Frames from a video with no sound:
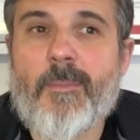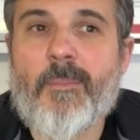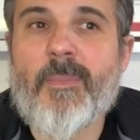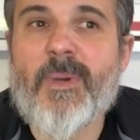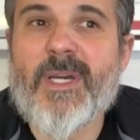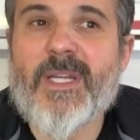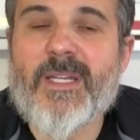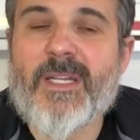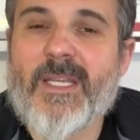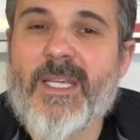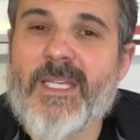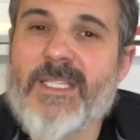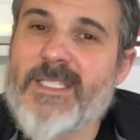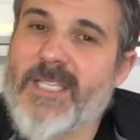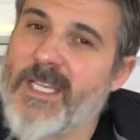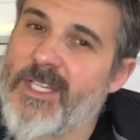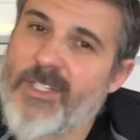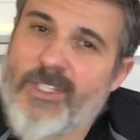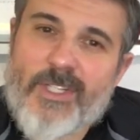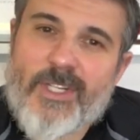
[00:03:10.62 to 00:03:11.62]
But it's
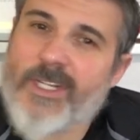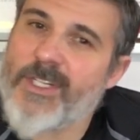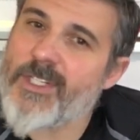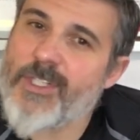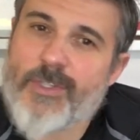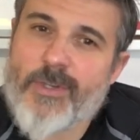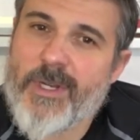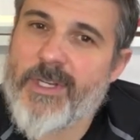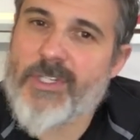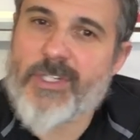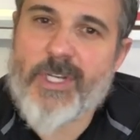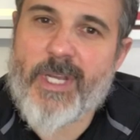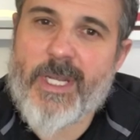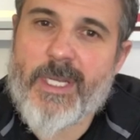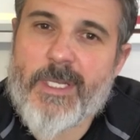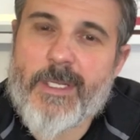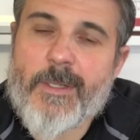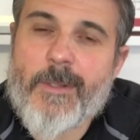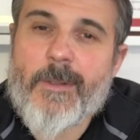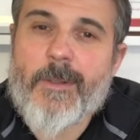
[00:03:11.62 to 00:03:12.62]
actually not a stretch yet.
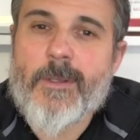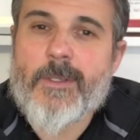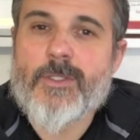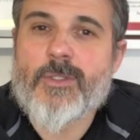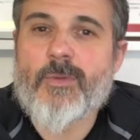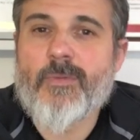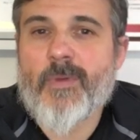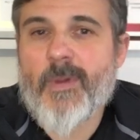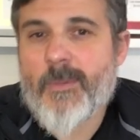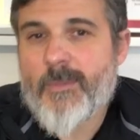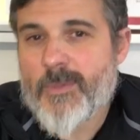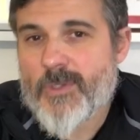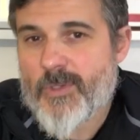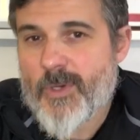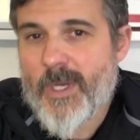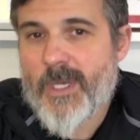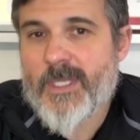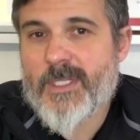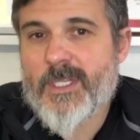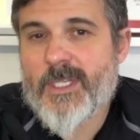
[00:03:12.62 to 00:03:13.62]
So if I'm
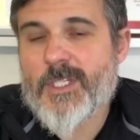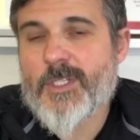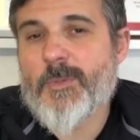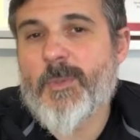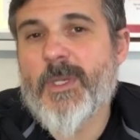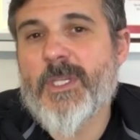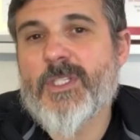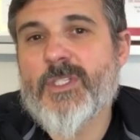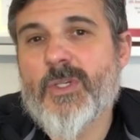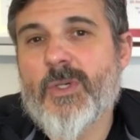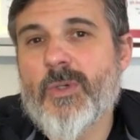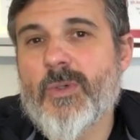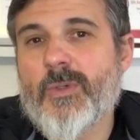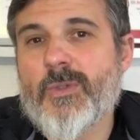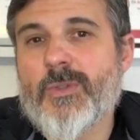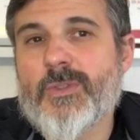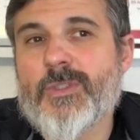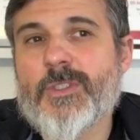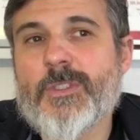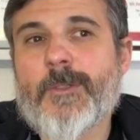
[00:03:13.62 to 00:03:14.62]
trying to touch my
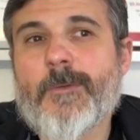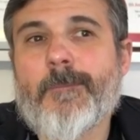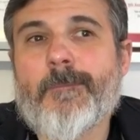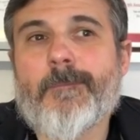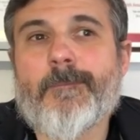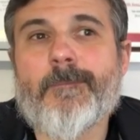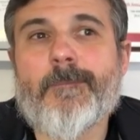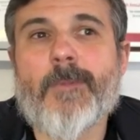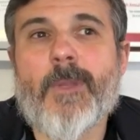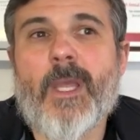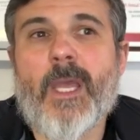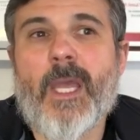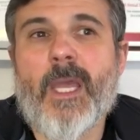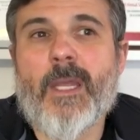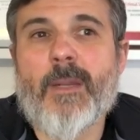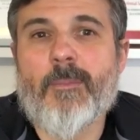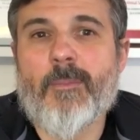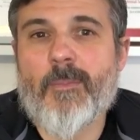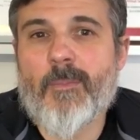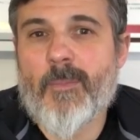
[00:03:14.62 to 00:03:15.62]
toes
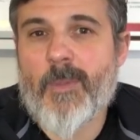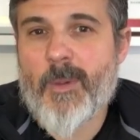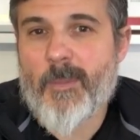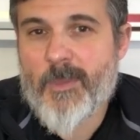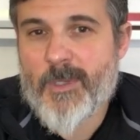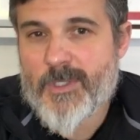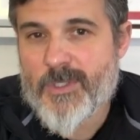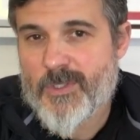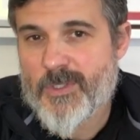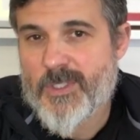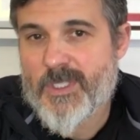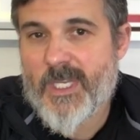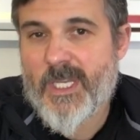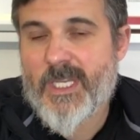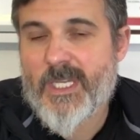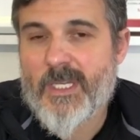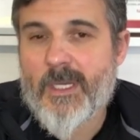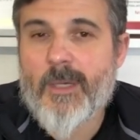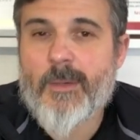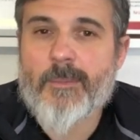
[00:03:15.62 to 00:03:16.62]
and my muscles
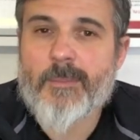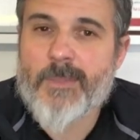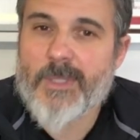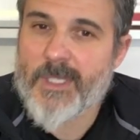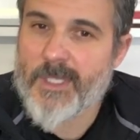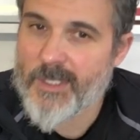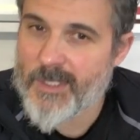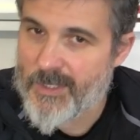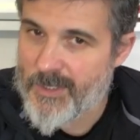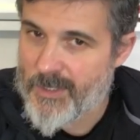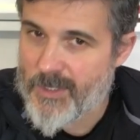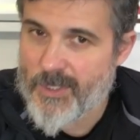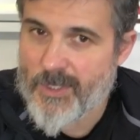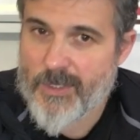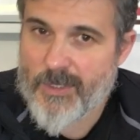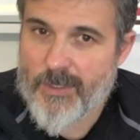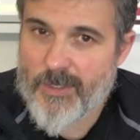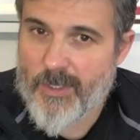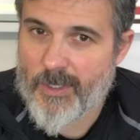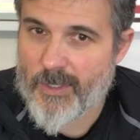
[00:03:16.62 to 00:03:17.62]
tighten up because
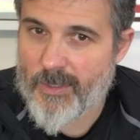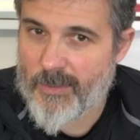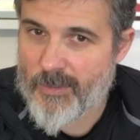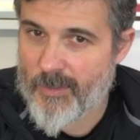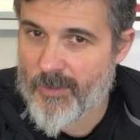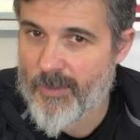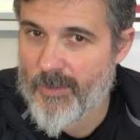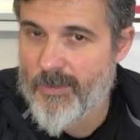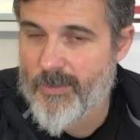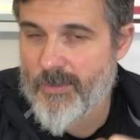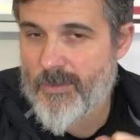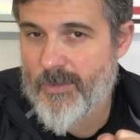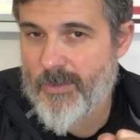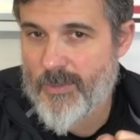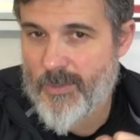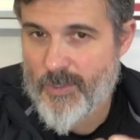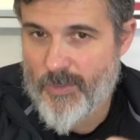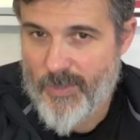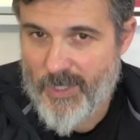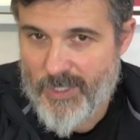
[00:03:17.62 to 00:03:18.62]
they're
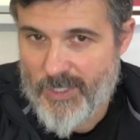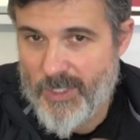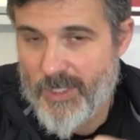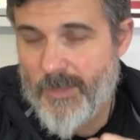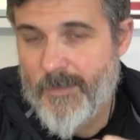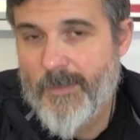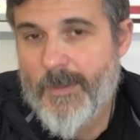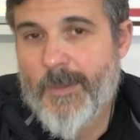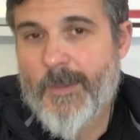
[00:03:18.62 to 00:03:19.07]
stretching,